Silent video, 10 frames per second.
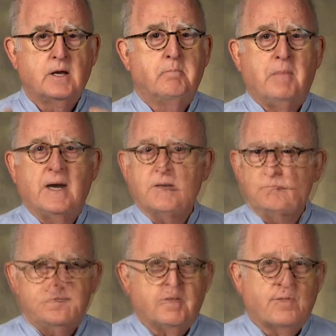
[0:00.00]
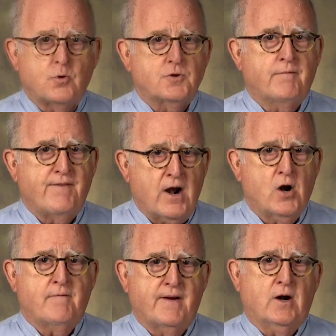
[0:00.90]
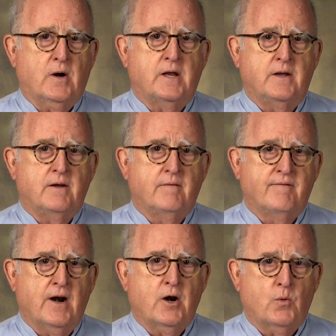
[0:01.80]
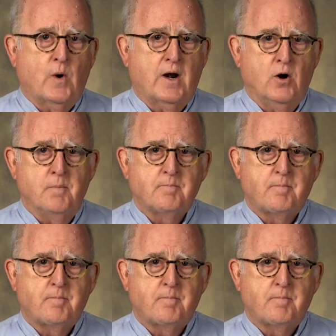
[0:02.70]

but those are very, very, very rare.